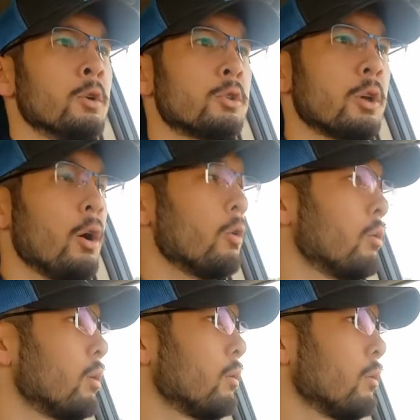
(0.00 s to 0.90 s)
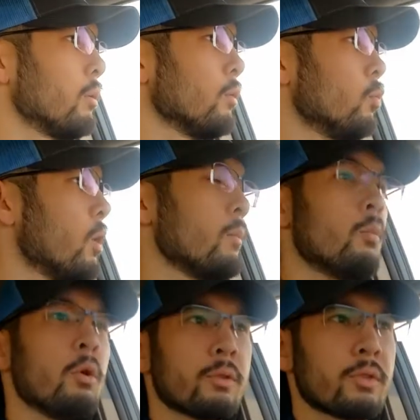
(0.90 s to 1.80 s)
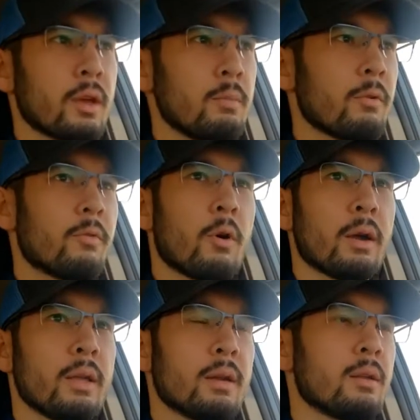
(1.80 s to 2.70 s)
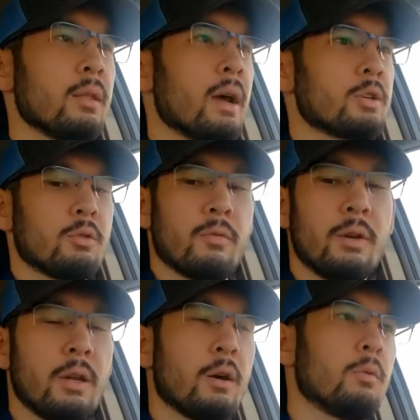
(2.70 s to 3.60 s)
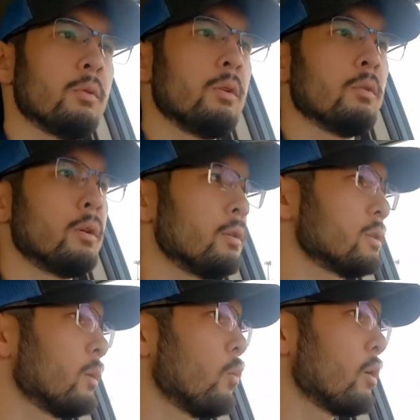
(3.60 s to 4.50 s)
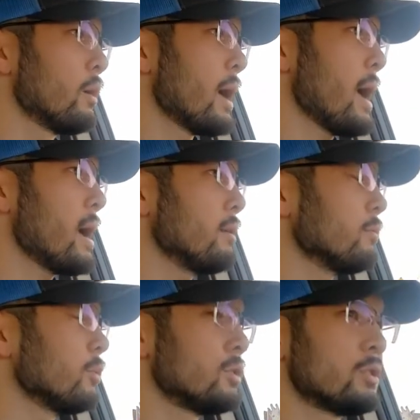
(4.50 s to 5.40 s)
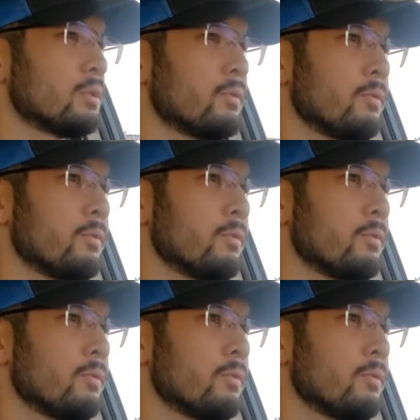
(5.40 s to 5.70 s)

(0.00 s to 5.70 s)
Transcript: So, one more thing before I get into the actual video. You'll notice I'm wearing a hat, which